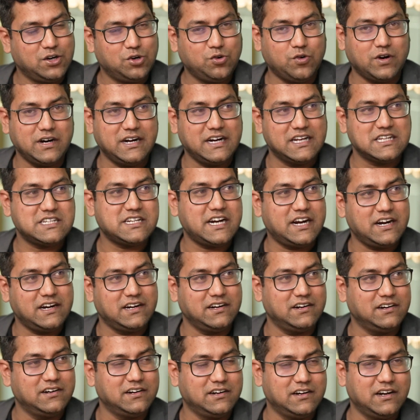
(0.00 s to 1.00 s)
to
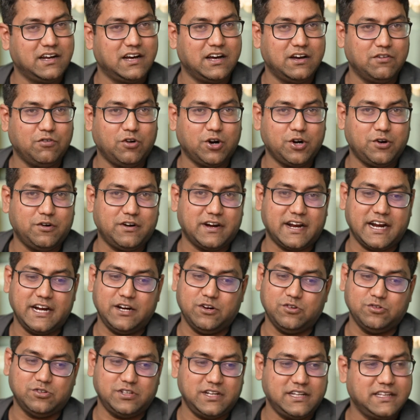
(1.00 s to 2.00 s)
understand what you're
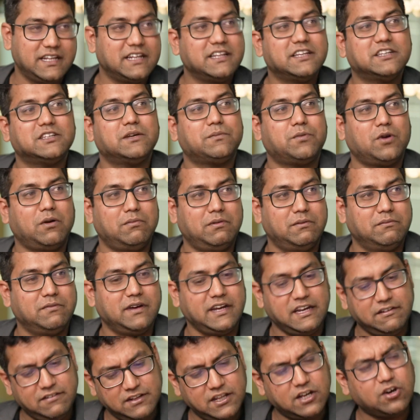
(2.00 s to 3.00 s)
trying to say, then there's a problem.
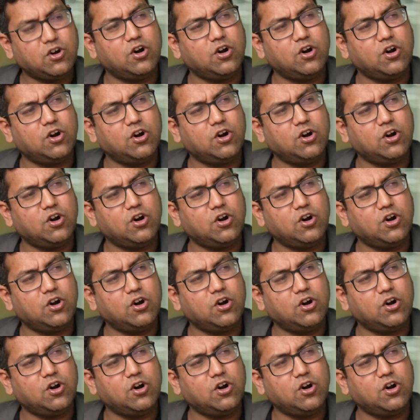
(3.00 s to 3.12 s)
Even the